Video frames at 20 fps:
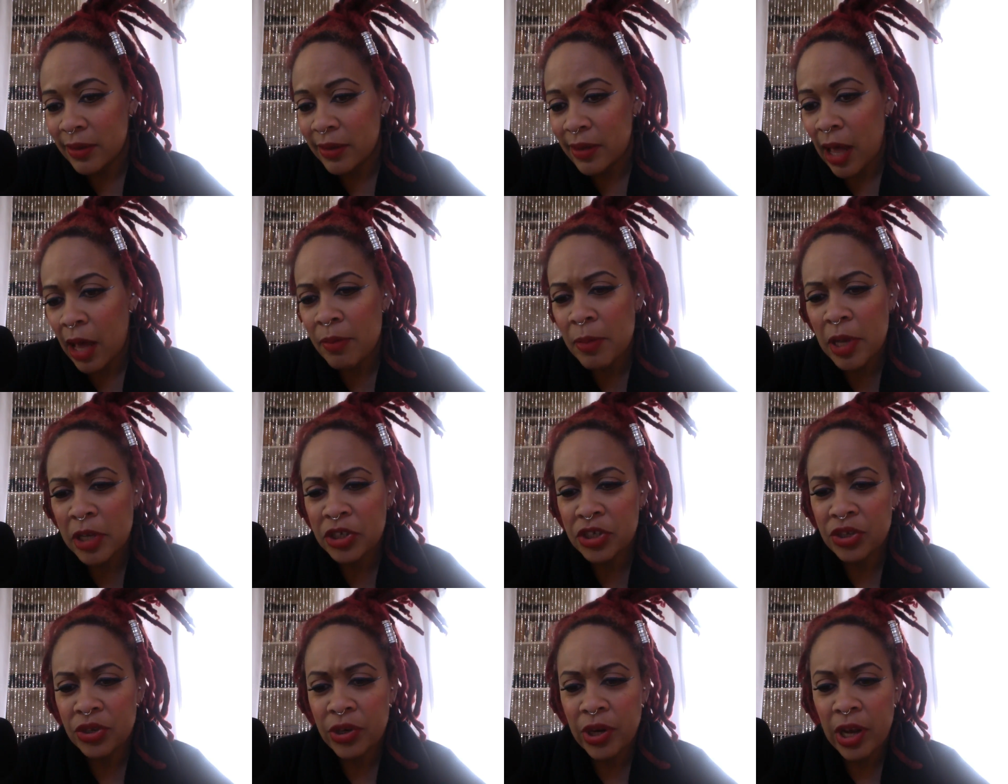I'm not
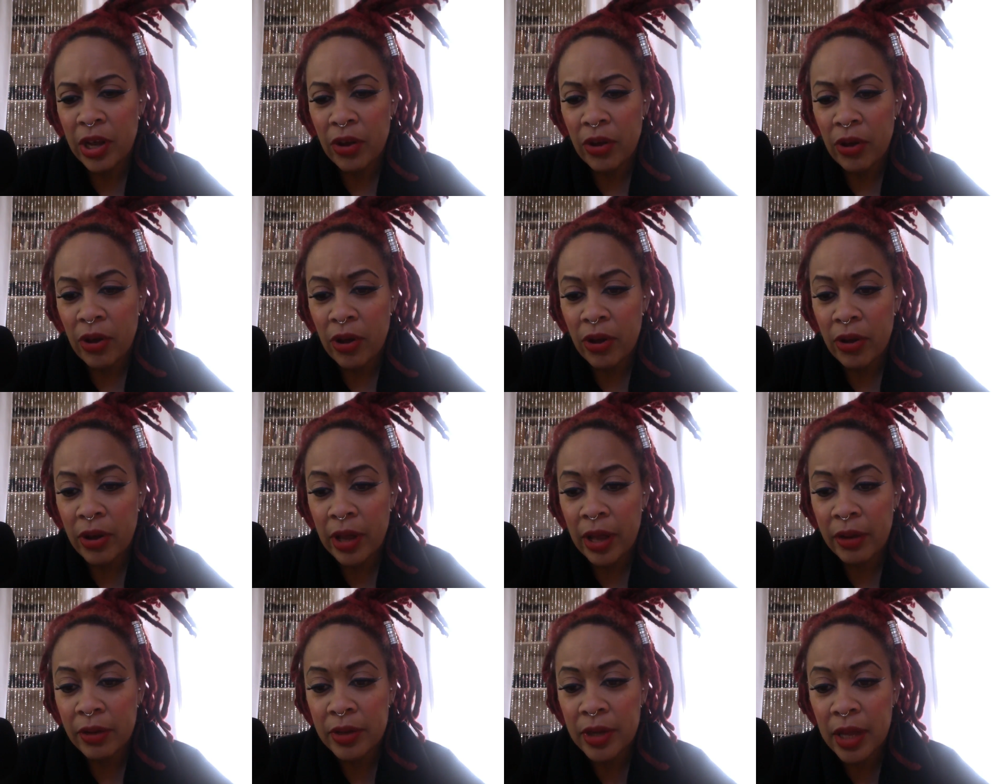sure
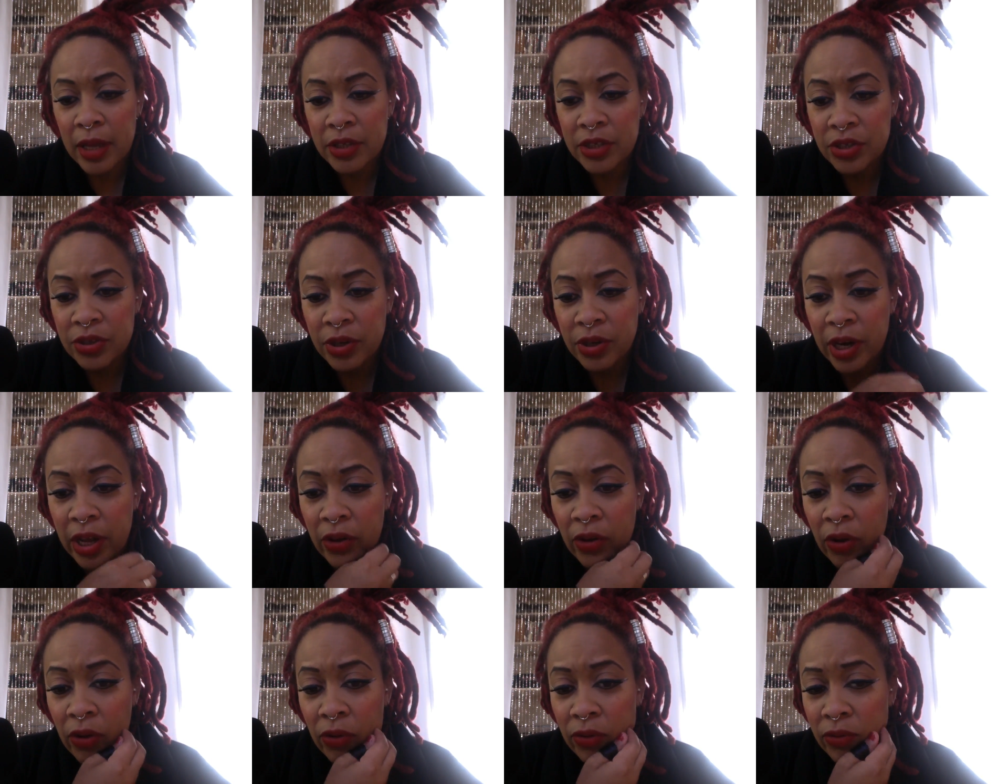
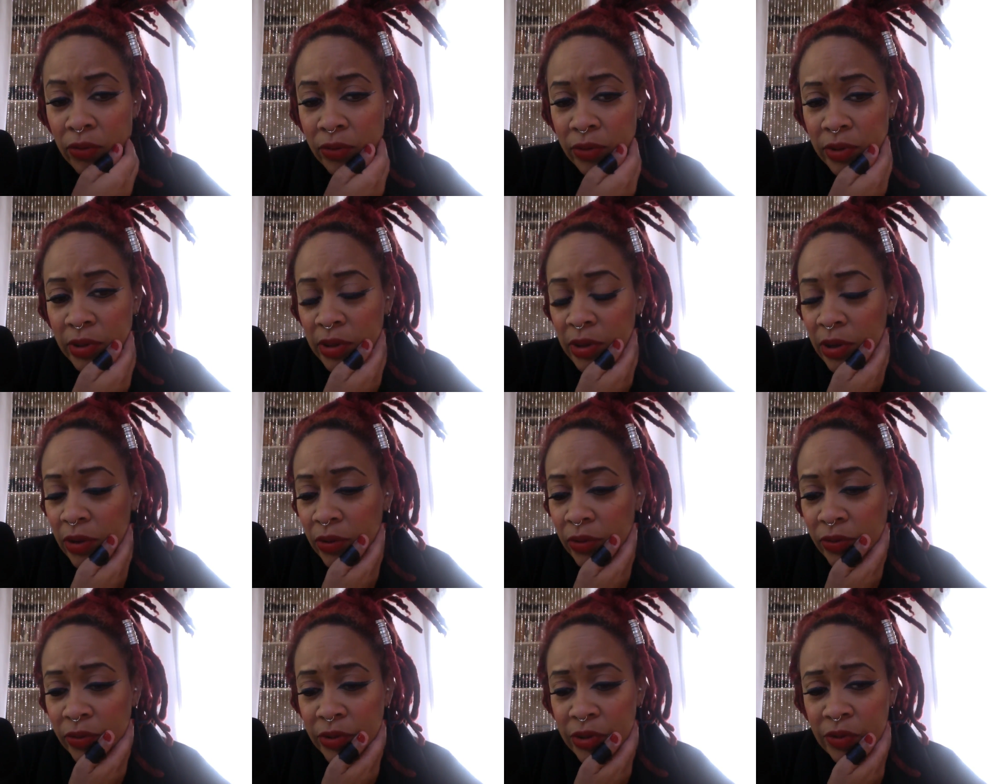how
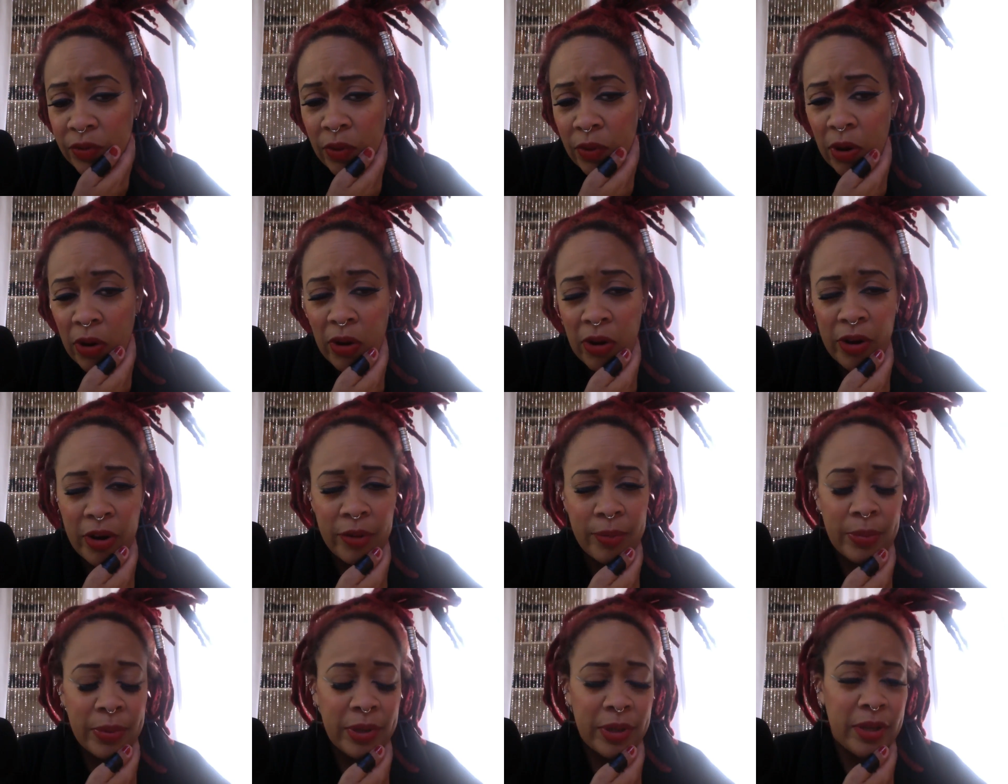old you
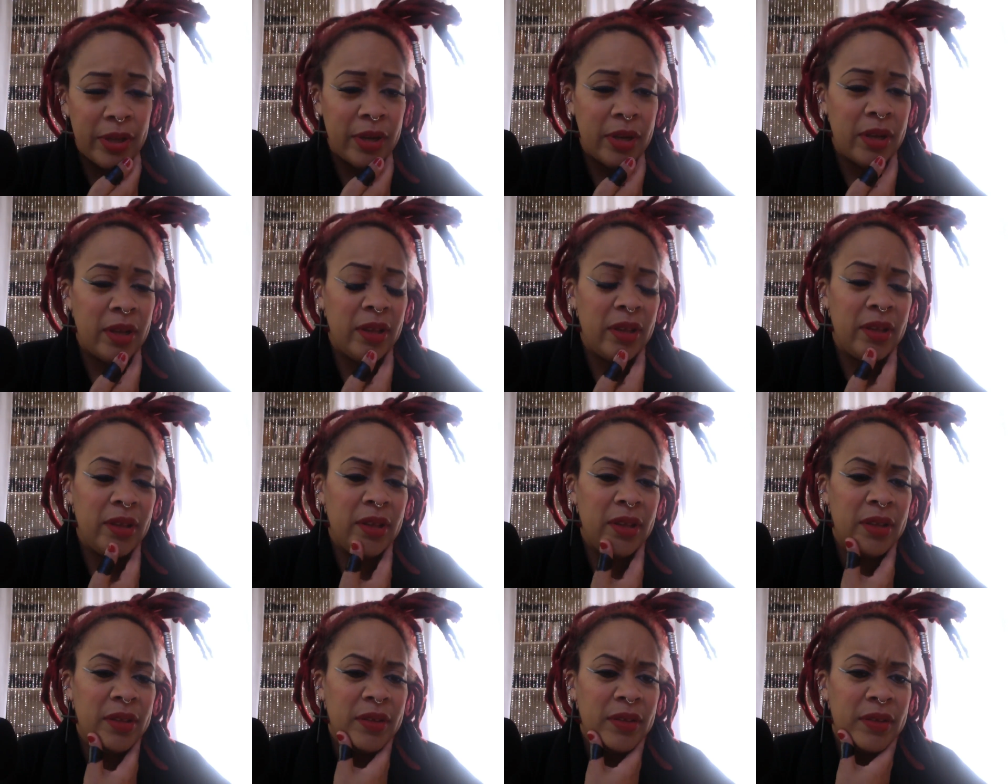are, but
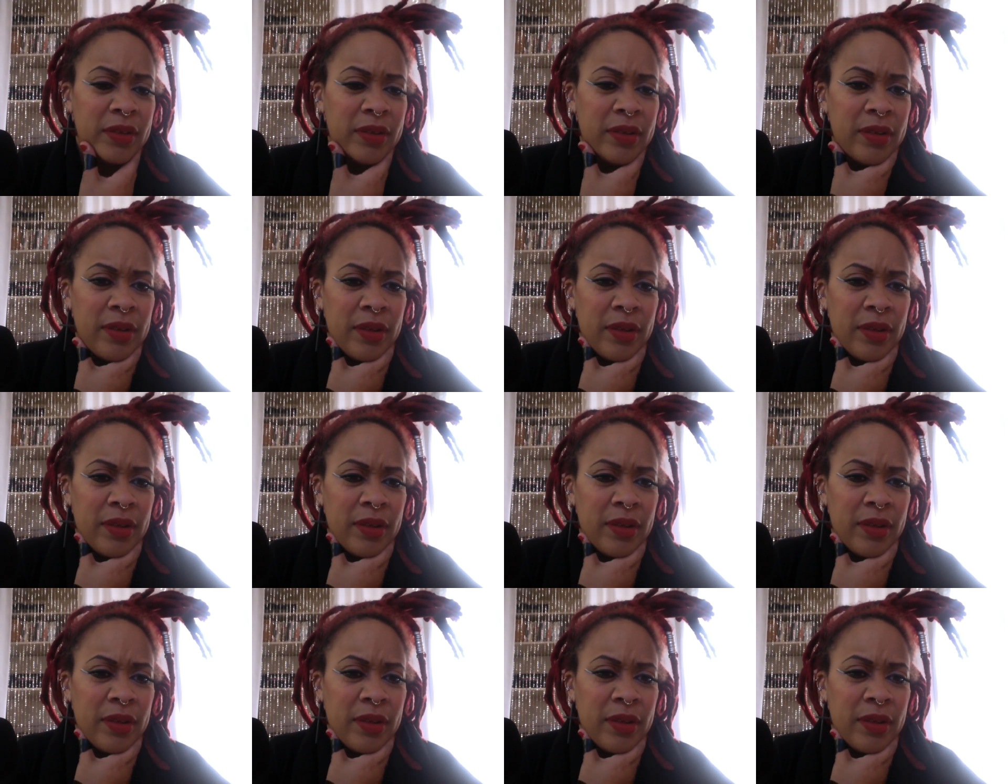it's.